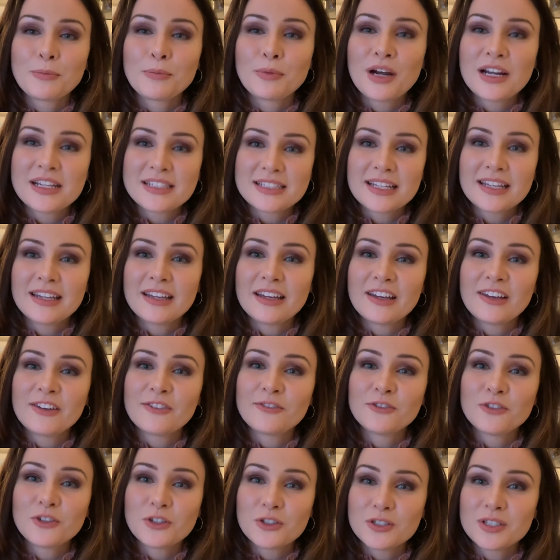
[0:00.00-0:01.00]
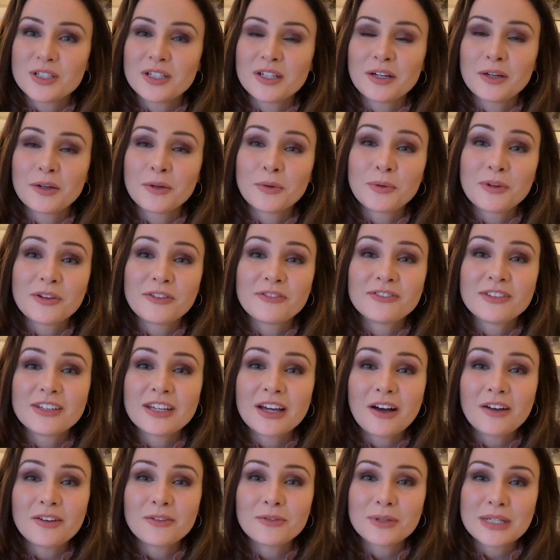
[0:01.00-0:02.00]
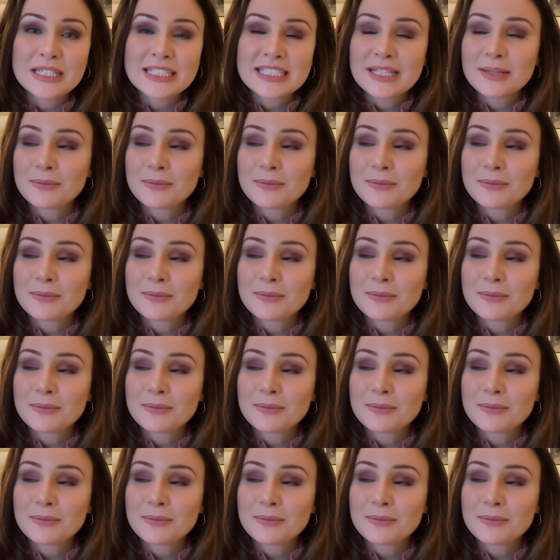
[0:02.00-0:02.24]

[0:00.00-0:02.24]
present, and future. We've dealt with